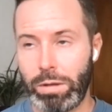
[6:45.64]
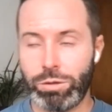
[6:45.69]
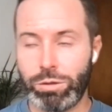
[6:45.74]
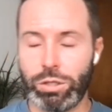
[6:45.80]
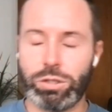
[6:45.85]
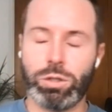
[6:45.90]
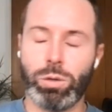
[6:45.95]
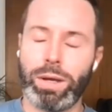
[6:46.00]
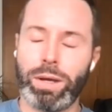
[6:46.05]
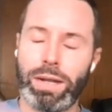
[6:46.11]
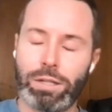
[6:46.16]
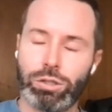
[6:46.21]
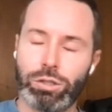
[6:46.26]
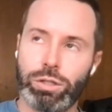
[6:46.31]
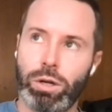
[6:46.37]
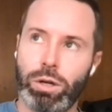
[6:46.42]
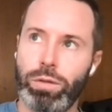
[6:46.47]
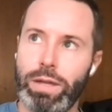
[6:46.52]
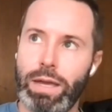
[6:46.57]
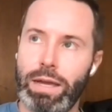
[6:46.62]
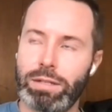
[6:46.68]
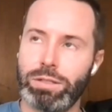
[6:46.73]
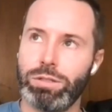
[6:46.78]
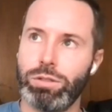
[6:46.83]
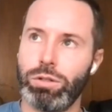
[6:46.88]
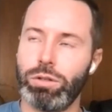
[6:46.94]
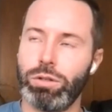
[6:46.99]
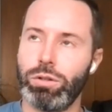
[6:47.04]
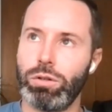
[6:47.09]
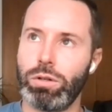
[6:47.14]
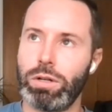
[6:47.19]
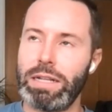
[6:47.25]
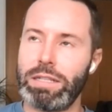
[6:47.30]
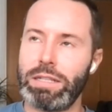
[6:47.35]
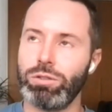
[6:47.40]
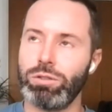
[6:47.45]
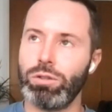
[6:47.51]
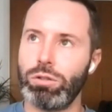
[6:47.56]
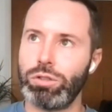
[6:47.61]
Just to add actually on the external,
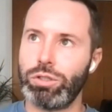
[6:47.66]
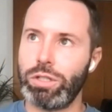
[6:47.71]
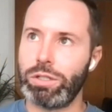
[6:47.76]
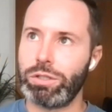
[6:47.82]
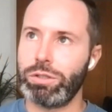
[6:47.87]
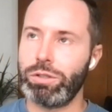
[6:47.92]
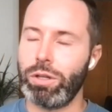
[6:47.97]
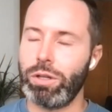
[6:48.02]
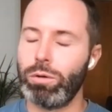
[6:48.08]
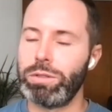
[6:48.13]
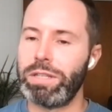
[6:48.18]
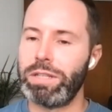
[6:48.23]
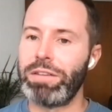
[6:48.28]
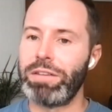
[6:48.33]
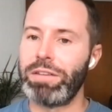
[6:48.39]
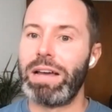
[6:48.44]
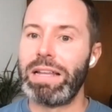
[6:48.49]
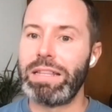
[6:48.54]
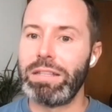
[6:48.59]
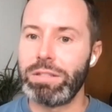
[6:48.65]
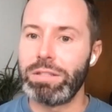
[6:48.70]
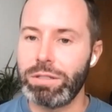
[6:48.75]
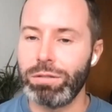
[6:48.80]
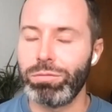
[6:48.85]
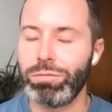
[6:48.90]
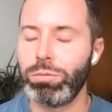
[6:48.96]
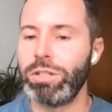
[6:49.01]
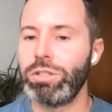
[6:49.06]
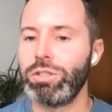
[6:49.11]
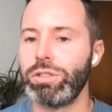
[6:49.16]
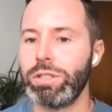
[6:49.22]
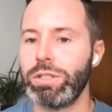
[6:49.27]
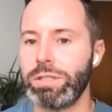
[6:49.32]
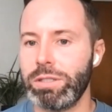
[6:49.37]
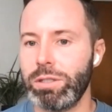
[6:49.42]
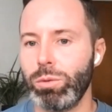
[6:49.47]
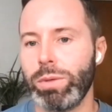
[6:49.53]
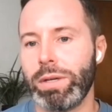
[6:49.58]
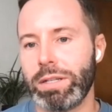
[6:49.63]
it's not just those events of
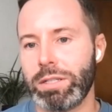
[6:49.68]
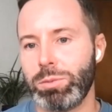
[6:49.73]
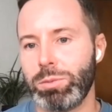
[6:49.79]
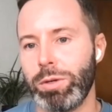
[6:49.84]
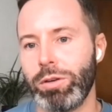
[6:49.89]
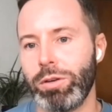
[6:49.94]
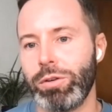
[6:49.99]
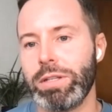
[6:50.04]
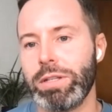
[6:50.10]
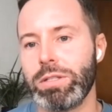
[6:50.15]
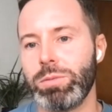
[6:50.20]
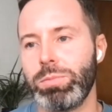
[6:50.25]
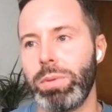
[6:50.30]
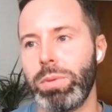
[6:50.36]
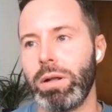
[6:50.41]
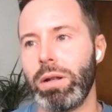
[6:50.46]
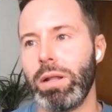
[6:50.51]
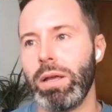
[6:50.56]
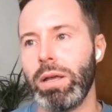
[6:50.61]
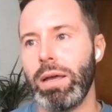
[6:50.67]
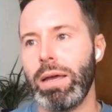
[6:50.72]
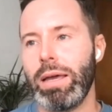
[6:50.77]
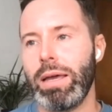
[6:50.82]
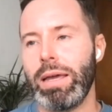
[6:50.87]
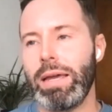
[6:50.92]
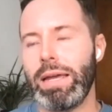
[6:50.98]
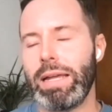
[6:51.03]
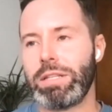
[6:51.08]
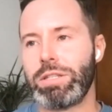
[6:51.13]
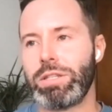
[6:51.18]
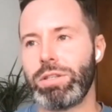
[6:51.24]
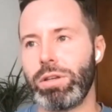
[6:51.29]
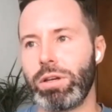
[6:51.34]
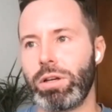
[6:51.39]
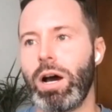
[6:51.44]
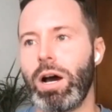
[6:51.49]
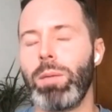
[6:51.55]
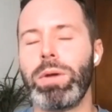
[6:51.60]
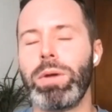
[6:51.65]
prejudice that we experience, but it's the
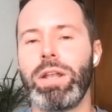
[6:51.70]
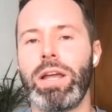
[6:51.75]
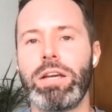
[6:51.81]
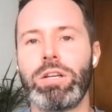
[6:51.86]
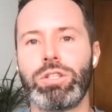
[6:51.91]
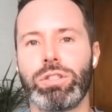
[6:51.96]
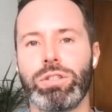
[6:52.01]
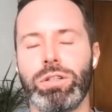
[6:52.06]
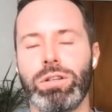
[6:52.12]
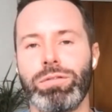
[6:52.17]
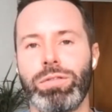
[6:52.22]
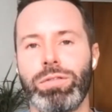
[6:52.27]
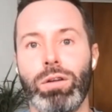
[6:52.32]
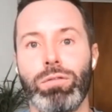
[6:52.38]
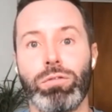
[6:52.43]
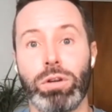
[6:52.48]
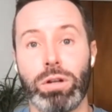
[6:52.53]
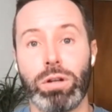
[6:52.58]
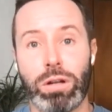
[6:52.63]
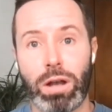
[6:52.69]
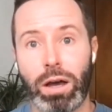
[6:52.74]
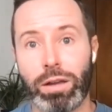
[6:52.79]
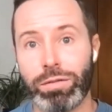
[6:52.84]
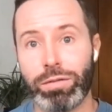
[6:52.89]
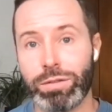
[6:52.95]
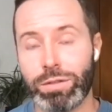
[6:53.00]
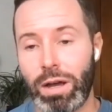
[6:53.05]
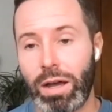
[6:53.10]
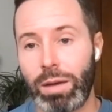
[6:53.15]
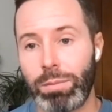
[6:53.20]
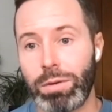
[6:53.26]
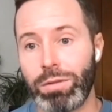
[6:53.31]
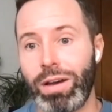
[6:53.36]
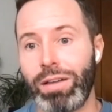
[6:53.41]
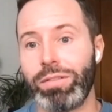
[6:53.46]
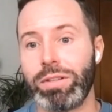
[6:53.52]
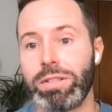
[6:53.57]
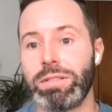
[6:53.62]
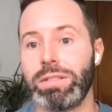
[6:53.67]
culmination of over a lifetime of
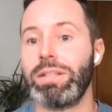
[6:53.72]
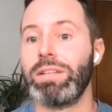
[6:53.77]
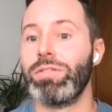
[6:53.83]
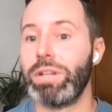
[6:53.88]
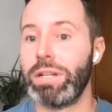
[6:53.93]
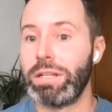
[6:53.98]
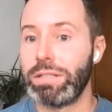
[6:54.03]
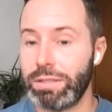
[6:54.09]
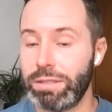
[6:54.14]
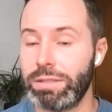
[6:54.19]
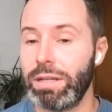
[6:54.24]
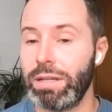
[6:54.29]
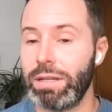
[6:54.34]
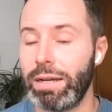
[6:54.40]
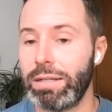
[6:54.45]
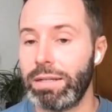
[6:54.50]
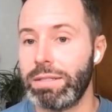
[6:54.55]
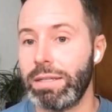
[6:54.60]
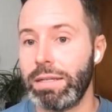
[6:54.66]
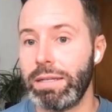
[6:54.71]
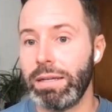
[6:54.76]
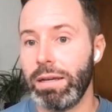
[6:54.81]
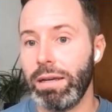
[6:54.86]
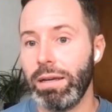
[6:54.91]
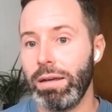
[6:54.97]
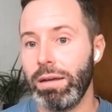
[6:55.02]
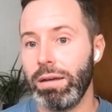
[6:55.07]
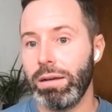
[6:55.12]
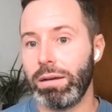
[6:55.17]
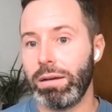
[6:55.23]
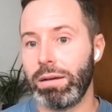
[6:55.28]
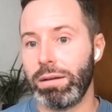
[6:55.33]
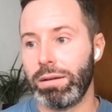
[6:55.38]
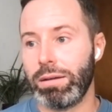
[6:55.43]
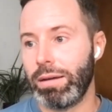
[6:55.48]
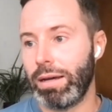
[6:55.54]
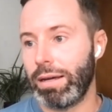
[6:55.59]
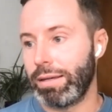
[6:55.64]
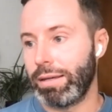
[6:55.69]
having to live in a society,
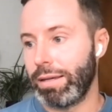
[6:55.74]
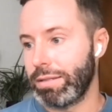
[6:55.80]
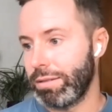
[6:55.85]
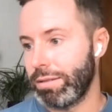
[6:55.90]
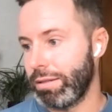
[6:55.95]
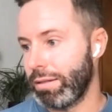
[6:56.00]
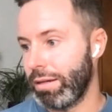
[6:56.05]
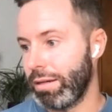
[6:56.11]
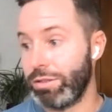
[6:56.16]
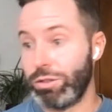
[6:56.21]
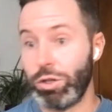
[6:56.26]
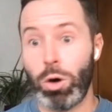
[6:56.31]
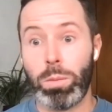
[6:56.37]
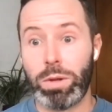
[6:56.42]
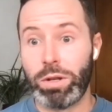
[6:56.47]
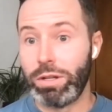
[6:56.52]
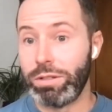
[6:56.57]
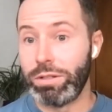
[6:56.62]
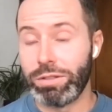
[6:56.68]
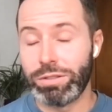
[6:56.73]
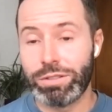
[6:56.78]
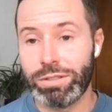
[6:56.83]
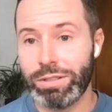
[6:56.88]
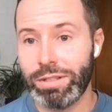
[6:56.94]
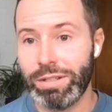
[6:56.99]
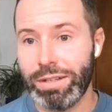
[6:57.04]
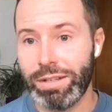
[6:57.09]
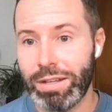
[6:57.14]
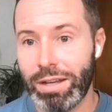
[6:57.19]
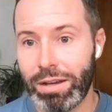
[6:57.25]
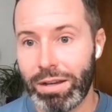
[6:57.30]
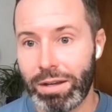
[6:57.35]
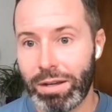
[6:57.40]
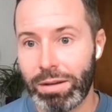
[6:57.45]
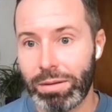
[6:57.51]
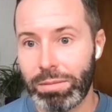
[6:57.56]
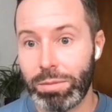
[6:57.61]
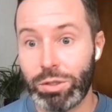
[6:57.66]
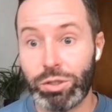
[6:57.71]
I guess a dominant
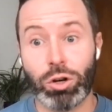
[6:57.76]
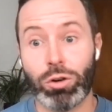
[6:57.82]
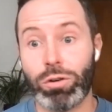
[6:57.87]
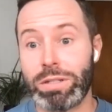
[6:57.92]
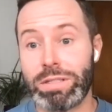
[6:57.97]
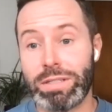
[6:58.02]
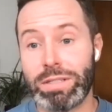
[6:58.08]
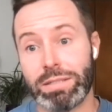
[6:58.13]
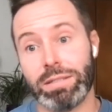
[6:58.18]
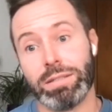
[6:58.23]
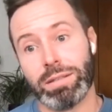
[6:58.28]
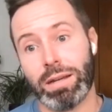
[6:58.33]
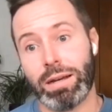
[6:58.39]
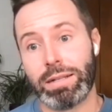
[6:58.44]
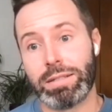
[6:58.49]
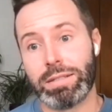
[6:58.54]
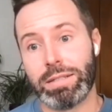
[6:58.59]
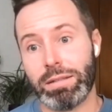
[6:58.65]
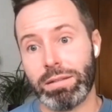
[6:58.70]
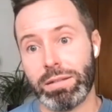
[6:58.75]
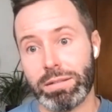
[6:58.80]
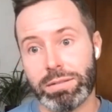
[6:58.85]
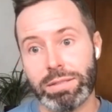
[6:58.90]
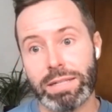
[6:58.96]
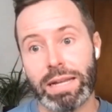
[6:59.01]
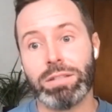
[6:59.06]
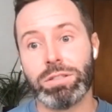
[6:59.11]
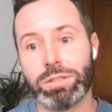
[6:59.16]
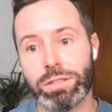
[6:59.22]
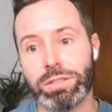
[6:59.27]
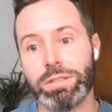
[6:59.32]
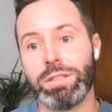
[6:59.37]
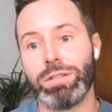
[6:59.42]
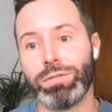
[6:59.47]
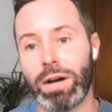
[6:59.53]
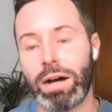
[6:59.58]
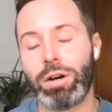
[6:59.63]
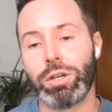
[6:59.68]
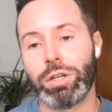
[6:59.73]
majority society that tends to
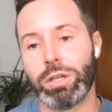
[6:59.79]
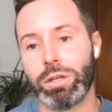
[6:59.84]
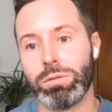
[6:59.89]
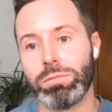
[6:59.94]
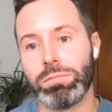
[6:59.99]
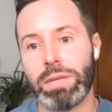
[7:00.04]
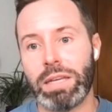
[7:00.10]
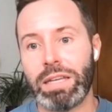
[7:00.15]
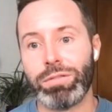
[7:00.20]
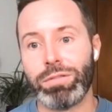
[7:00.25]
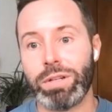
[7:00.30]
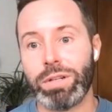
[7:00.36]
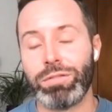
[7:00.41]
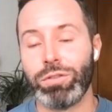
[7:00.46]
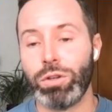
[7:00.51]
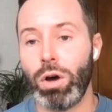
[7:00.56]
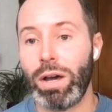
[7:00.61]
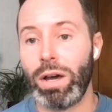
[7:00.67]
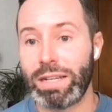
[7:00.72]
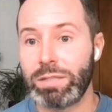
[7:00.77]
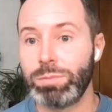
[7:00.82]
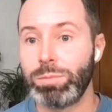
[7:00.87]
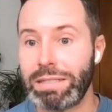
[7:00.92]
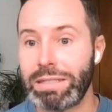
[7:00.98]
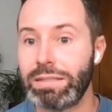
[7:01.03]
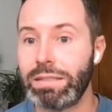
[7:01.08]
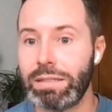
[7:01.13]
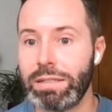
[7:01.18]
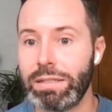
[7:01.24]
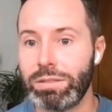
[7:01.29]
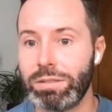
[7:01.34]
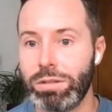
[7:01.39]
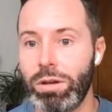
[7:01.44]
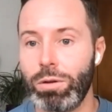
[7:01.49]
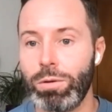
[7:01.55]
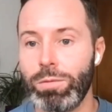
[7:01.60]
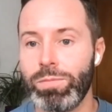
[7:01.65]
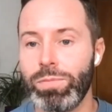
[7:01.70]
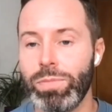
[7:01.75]
devalue, even if not explicitly
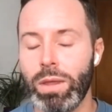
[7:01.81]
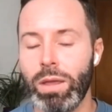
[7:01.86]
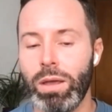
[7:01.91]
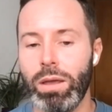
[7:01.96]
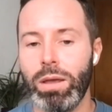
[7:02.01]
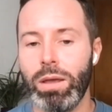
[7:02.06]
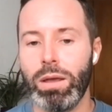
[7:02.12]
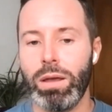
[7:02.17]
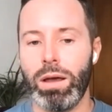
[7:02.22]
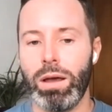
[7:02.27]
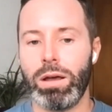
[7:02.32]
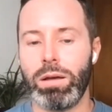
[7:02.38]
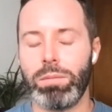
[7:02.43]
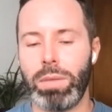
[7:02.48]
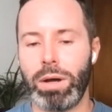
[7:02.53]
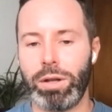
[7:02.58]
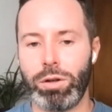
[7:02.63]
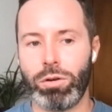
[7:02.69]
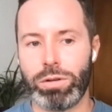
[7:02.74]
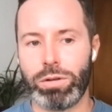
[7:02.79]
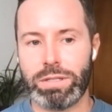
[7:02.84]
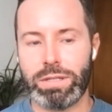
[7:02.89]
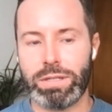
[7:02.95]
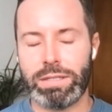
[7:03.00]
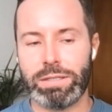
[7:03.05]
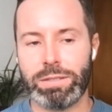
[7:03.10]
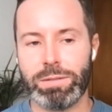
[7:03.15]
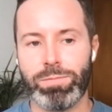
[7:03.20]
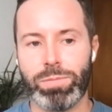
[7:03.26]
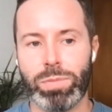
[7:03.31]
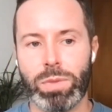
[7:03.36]
so, minorities.